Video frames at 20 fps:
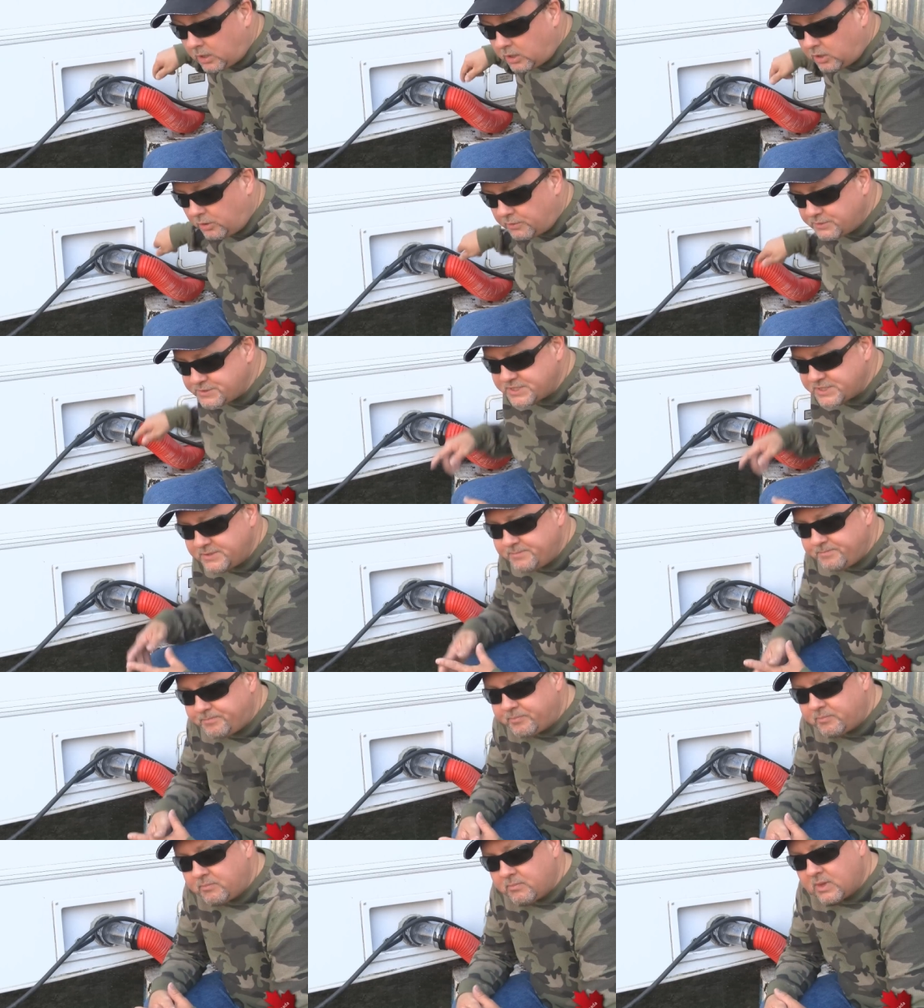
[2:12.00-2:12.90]
close
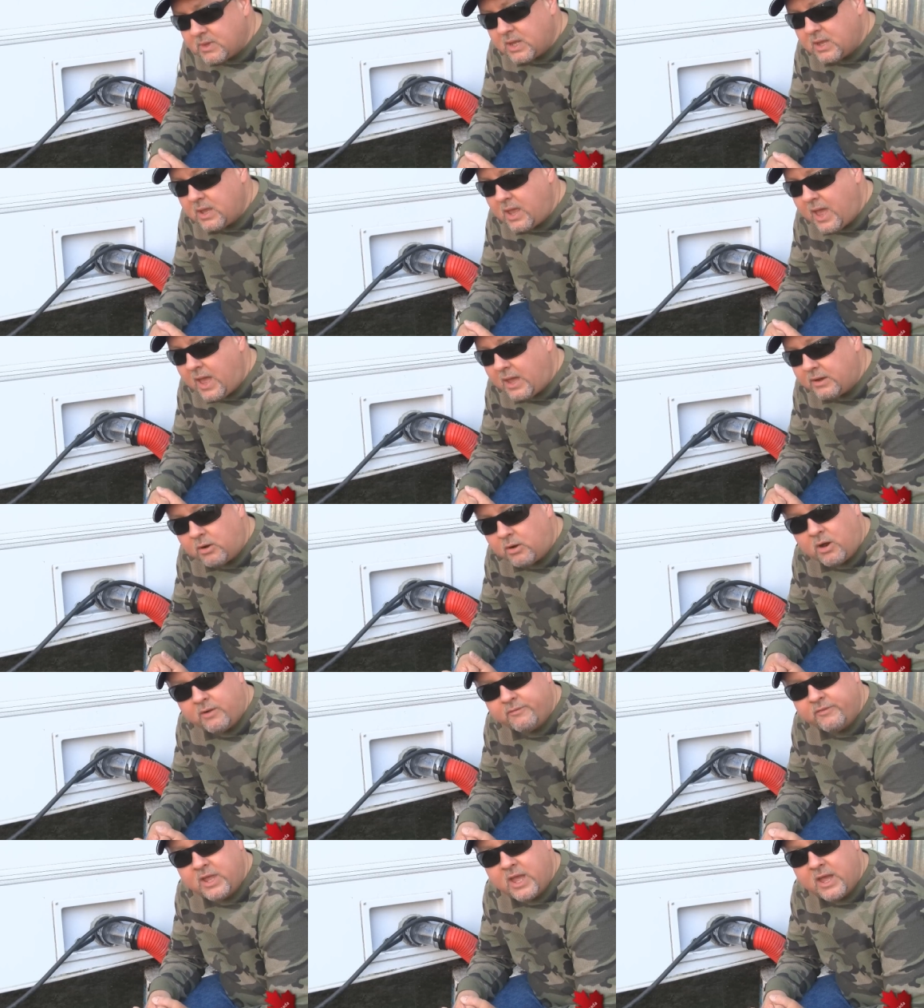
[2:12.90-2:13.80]
it, add
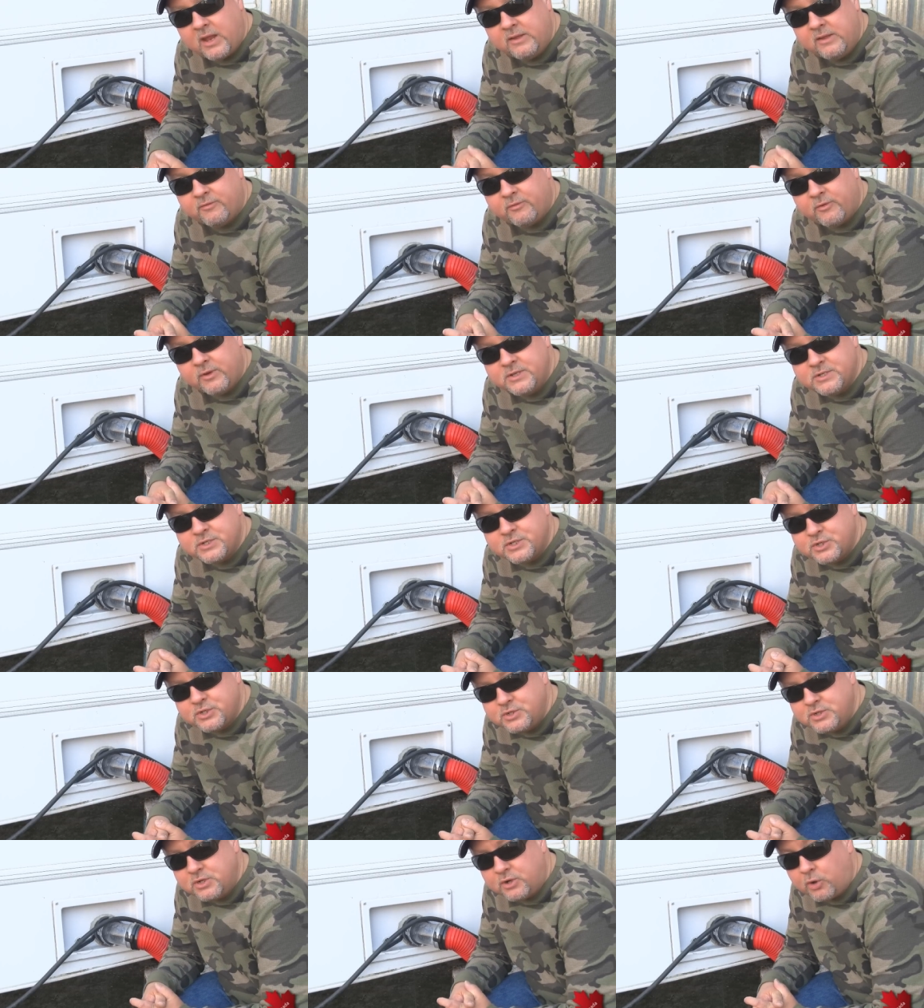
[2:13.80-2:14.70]
RV antifreeze
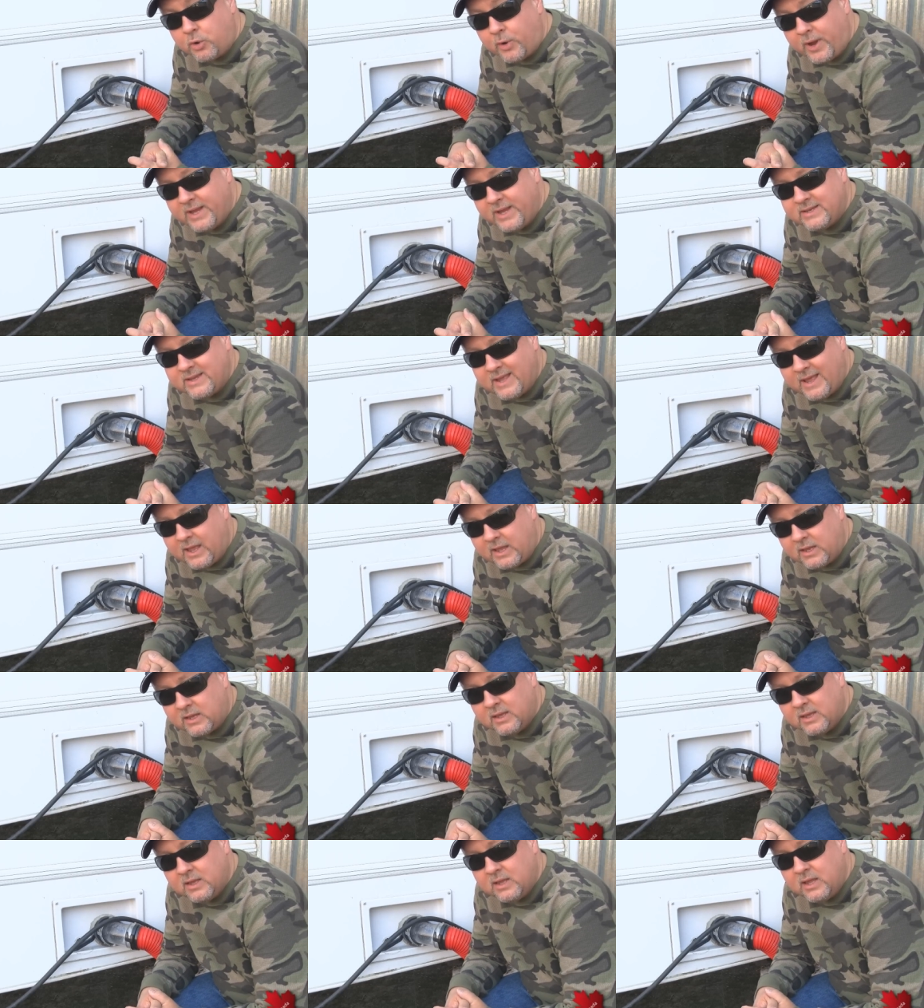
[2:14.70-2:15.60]
to your gray
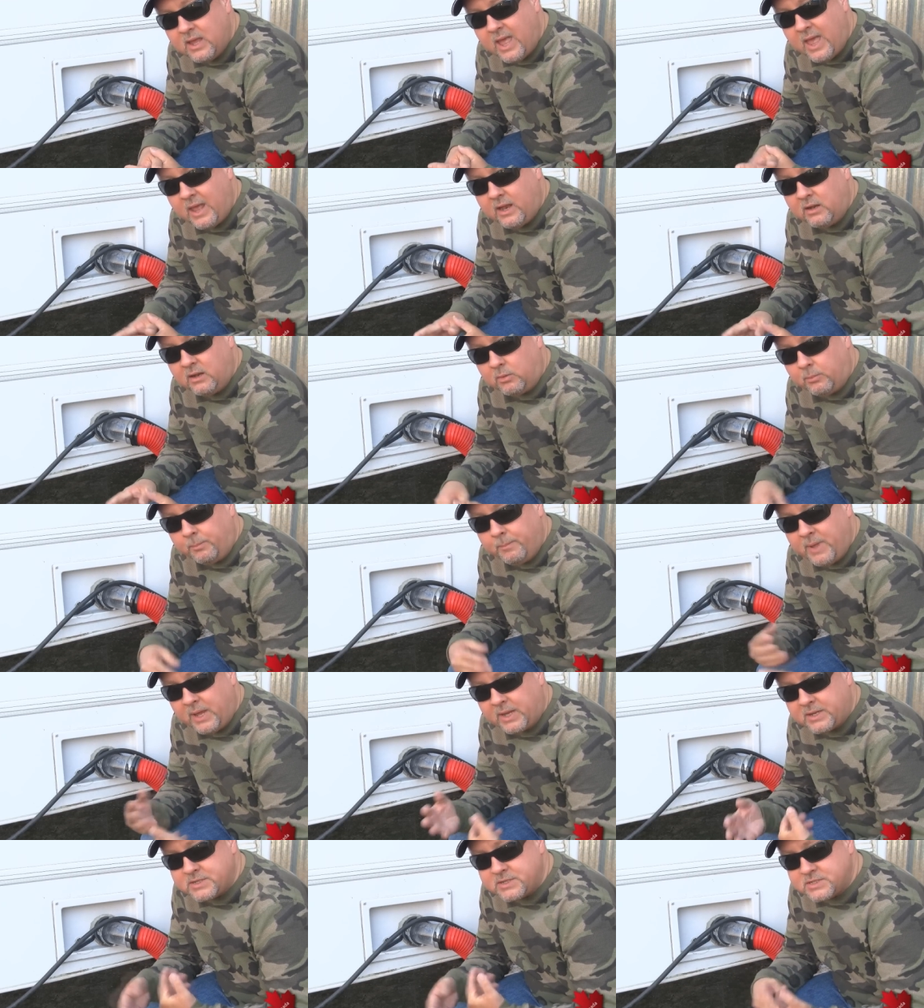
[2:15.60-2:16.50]
tank, and it'll
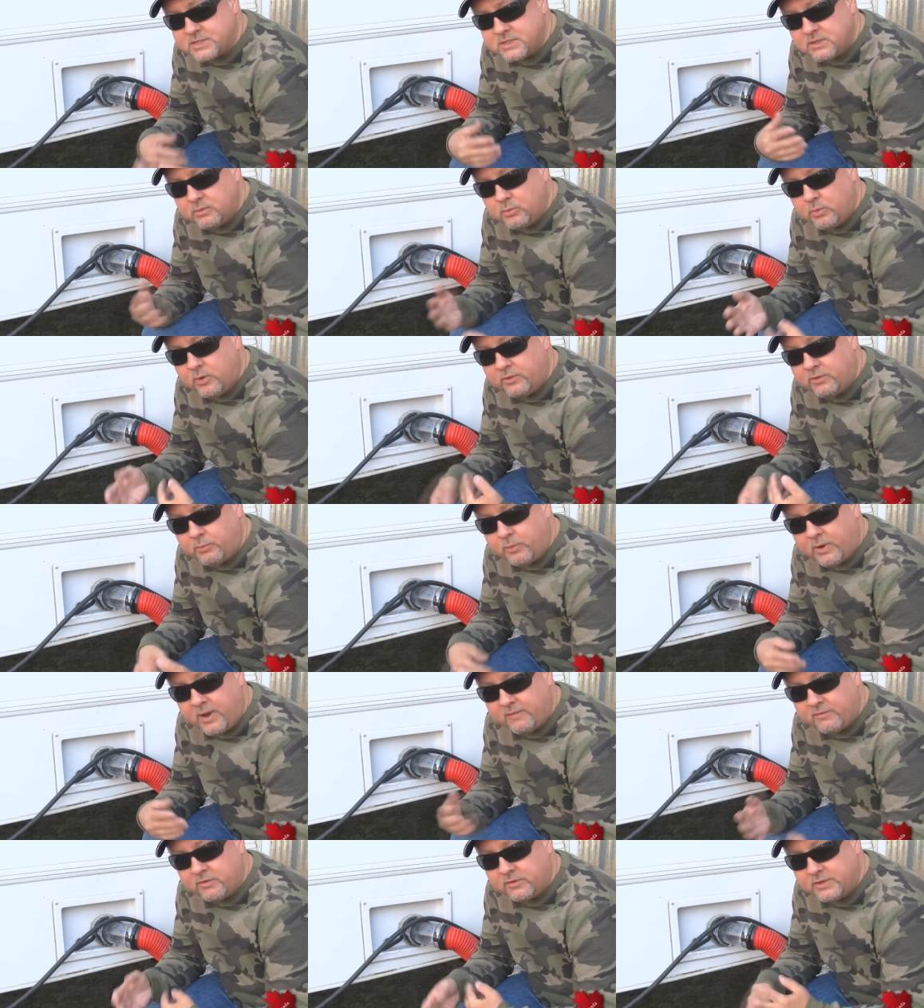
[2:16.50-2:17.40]
mix with
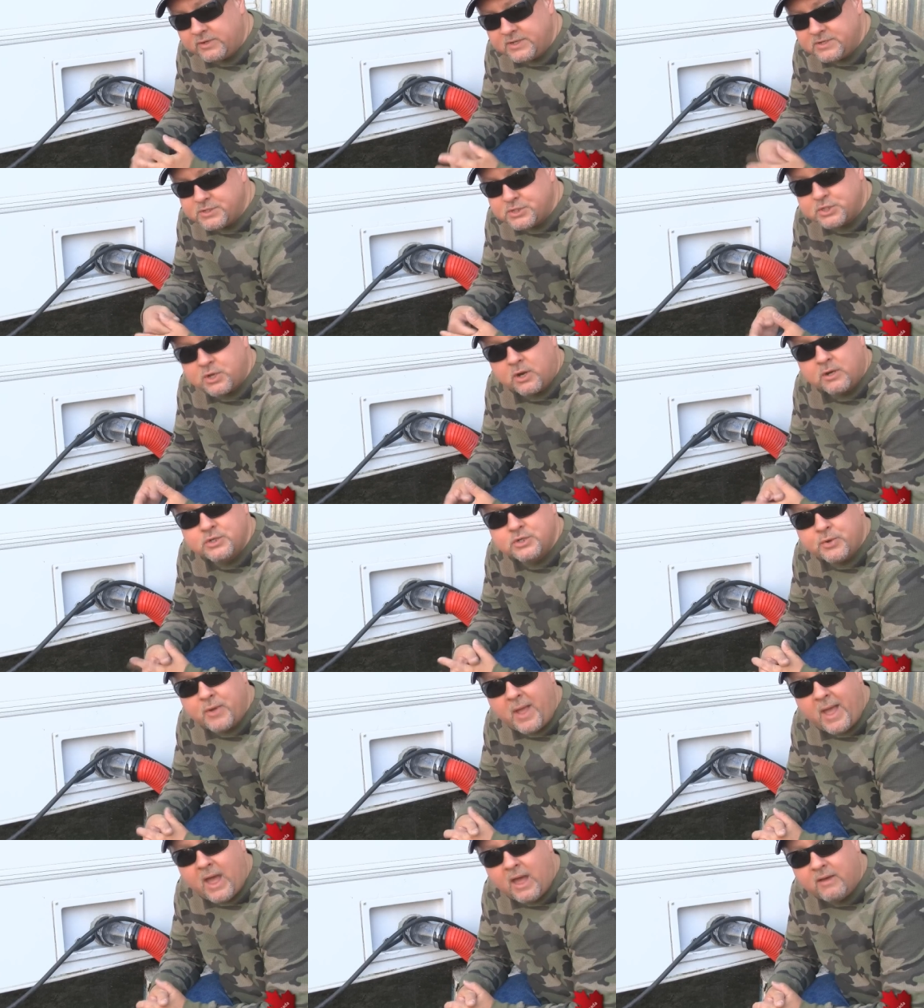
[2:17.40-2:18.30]
whatever discharge
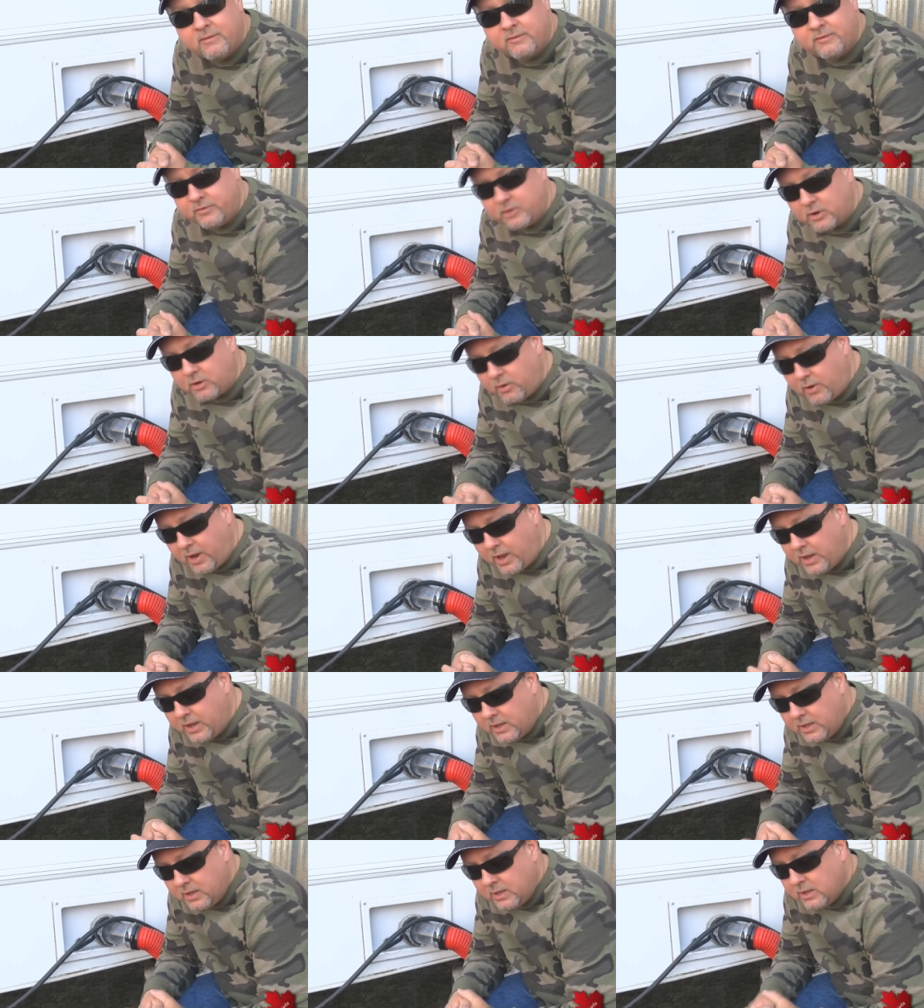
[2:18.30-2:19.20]
you have of your
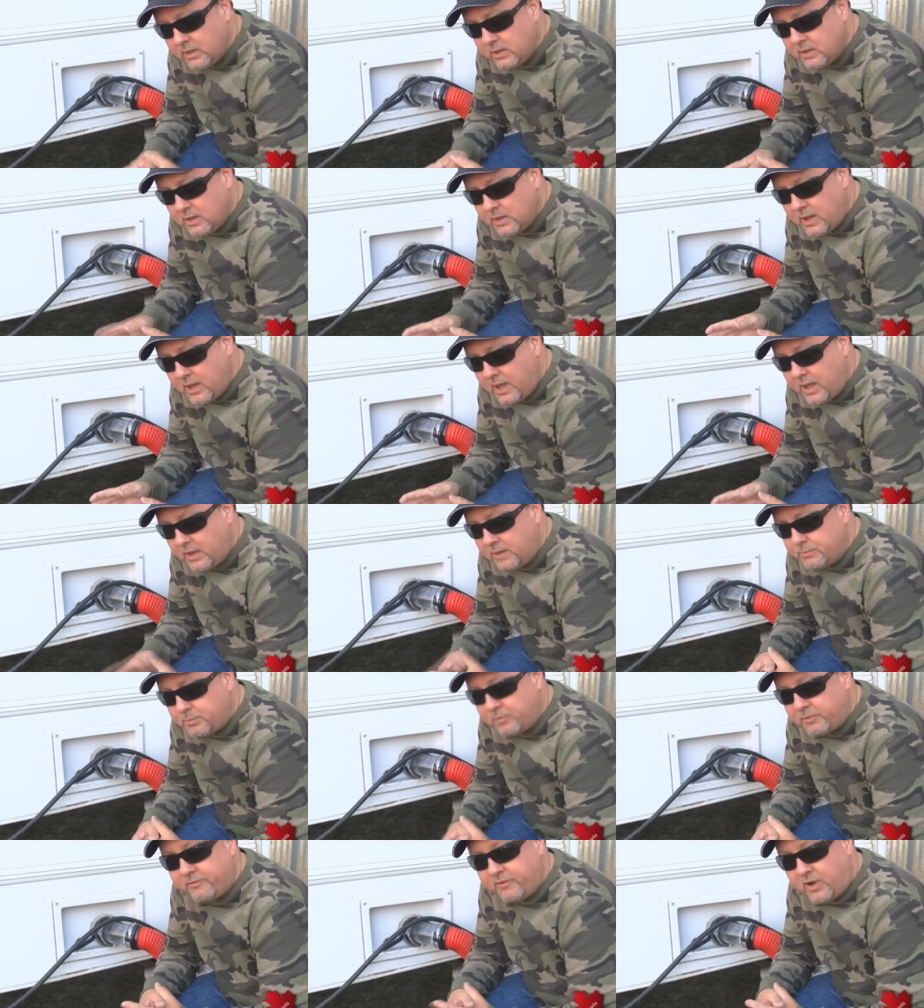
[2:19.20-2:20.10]
gray
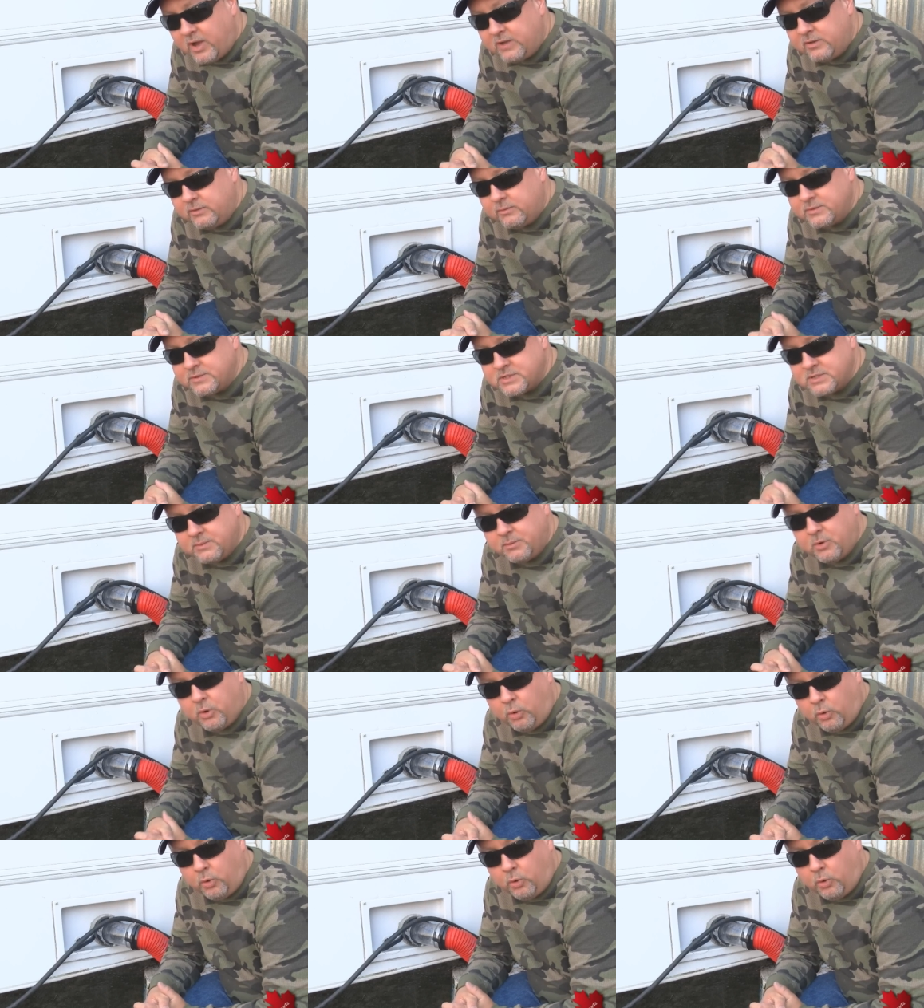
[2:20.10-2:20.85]
and provide you with some